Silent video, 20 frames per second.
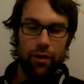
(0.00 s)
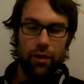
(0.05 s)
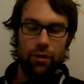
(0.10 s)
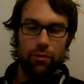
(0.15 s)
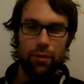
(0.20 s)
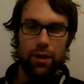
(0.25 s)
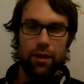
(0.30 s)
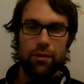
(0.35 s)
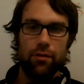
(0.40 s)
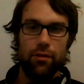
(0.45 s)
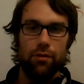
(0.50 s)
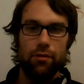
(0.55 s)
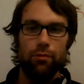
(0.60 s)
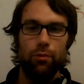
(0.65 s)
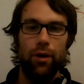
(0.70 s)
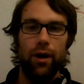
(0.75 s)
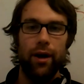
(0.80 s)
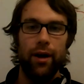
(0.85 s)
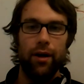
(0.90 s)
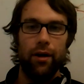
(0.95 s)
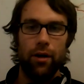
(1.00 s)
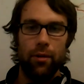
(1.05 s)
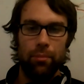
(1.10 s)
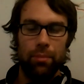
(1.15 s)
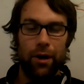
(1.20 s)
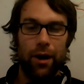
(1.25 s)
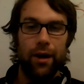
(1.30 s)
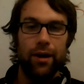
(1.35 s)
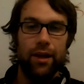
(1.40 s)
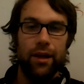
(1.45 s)
are reasons why our
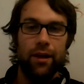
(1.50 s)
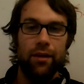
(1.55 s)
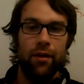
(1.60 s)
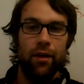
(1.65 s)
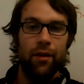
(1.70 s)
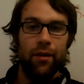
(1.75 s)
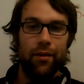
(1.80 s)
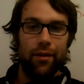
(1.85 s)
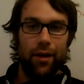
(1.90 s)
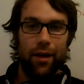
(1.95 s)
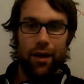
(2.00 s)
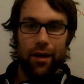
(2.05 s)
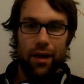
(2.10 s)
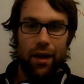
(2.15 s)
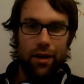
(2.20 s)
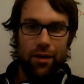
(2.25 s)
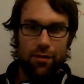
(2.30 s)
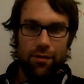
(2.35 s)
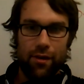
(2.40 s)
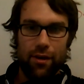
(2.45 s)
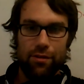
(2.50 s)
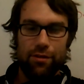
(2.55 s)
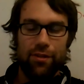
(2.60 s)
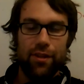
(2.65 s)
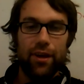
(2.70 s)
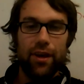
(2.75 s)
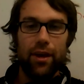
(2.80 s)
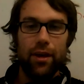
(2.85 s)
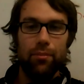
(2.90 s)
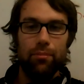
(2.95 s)
body, as
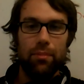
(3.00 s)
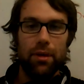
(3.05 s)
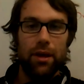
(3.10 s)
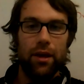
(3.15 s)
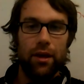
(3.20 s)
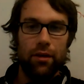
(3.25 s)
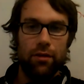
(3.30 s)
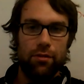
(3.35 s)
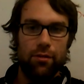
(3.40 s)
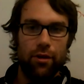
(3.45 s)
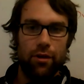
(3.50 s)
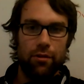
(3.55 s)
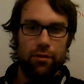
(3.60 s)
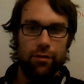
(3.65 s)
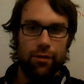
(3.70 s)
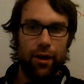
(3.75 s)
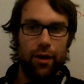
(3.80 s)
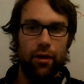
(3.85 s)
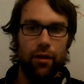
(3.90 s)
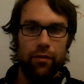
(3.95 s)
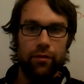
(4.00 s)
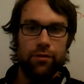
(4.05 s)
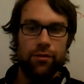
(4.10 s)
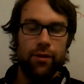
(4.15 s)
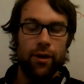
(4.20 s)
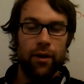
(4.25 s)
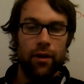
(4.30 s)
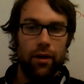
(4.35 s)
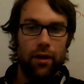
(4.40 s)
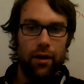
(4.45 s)
thinking beings ourselves,
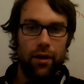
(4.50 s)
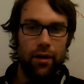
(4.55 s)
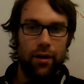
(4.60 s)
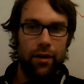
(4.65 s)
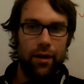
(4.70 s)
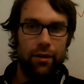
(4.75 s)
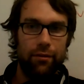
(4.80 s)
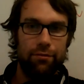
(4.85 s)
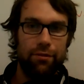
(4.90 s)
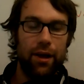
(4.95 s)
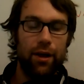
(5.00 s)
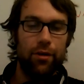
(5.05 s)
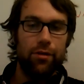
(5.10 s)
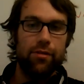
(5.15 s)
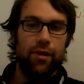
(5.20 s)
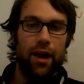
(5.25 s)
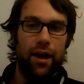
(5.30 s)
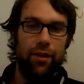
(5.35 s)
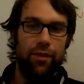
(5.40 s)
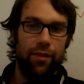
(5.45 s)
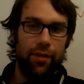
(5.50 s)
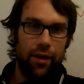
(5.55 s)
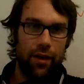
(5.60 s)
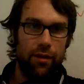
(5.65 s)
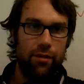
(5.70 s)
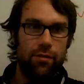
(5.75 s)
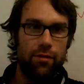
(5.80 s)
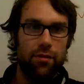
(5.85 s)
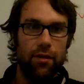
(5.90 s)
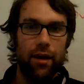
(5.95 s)
uh, fails at
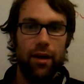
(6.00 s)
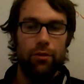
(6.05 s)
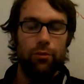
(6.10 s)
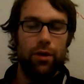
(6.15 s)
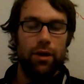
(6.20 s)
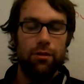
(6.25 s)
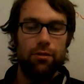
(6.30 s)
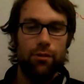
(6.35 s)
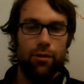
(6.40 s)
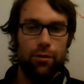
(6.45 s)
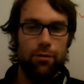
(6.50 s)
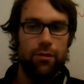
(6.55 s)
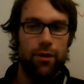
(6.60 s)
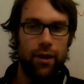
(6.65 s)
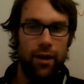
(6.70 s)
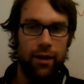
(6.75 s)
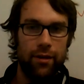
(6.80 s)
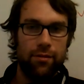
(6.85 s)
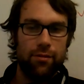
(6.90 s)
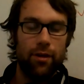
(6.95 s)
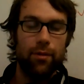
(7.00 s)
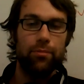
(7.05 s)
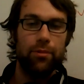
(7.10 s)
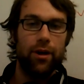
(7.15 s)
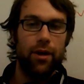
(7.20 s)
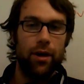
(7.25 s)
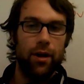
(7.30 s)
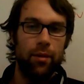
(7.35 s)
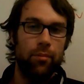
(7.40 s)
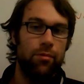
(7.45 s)
this. And we associate
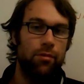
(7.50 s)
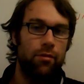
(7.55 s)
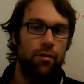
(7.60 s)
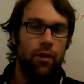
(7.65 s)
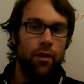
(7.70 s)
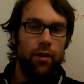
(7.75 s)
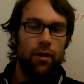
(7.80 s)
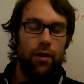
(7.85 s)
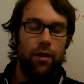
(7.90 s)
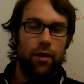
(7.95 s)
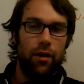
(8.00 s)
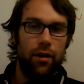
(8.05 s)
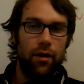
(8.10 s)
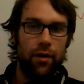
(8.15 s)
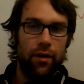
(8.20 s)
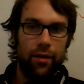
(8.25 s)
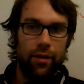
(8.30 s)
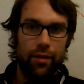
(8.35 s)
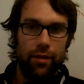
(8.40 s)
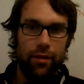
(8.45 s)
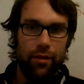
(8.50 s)
sometimes uh,